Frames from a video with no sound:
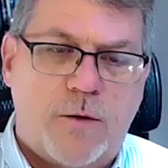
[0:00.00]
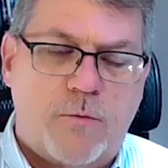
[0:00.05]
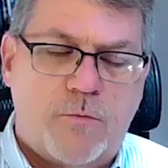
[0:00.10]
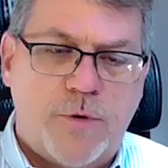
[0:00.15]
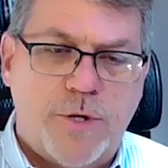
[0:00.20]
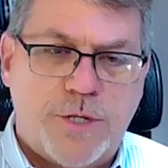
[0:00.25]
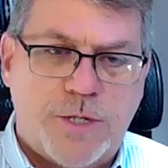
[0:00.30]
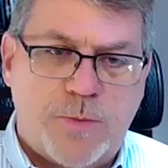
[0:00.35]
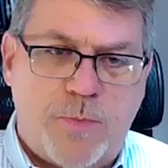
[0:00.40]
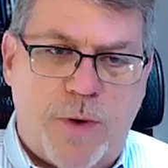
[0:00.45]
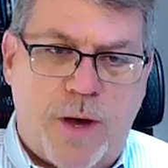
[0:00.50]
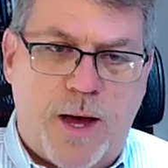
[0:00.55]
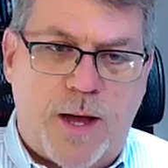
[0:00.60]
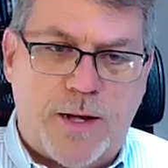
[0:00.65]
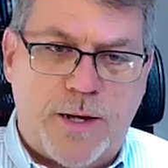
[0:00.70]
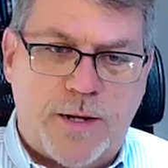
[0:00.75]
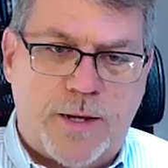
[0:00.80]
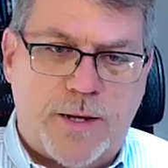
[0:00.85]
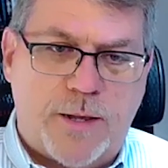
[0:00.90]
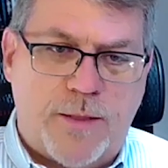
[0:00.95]

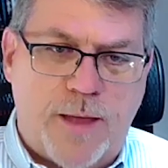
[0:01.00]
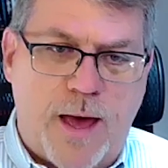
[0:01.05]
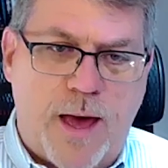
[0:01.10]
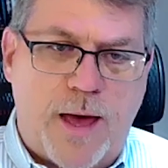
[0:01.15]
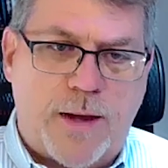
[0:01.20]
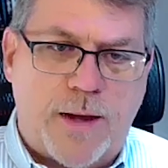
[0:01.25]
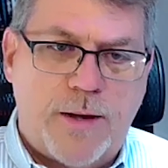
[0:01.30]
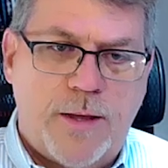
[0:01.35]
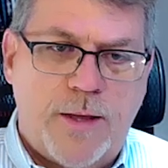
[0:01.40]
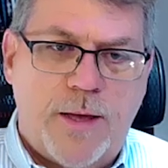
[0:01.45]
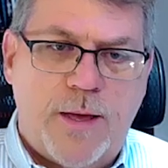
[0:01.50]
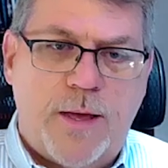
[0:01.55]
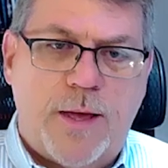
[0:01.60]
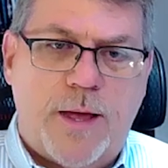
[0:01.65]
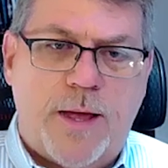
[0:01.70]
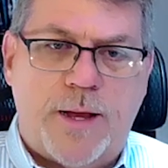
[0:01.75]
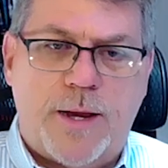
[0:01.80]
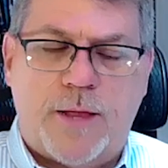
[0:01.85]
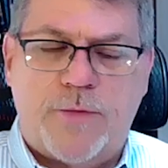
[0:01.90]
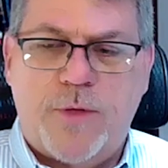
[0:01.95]
responded to that.
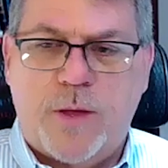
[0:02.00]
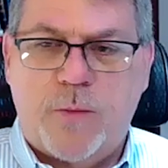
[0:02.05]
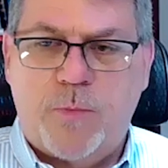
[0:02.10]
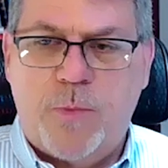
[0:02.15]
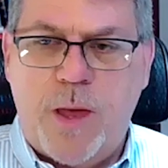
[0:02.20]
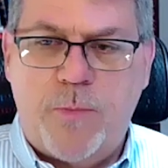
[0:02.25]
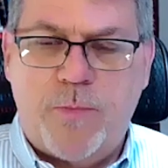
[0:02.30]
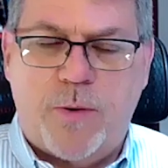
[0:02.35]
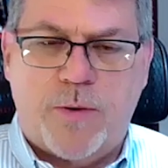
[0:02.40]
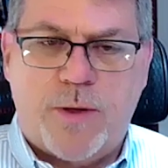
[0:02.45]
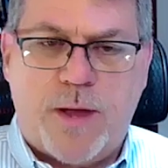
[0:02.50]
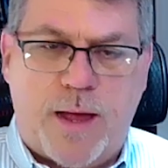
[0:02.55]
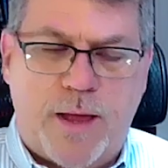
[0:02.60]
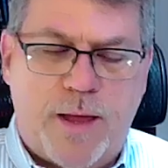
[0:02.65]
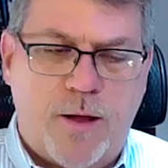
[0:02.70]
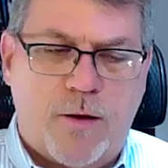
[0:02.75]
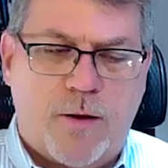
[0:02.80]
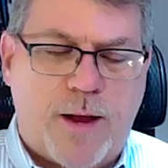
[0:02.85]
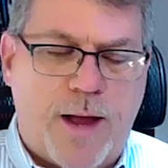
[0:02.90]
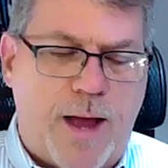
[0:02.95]
And I think people
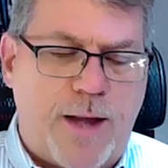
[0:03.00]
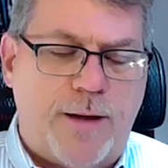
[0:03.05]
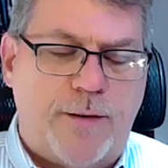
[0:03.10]
here kind of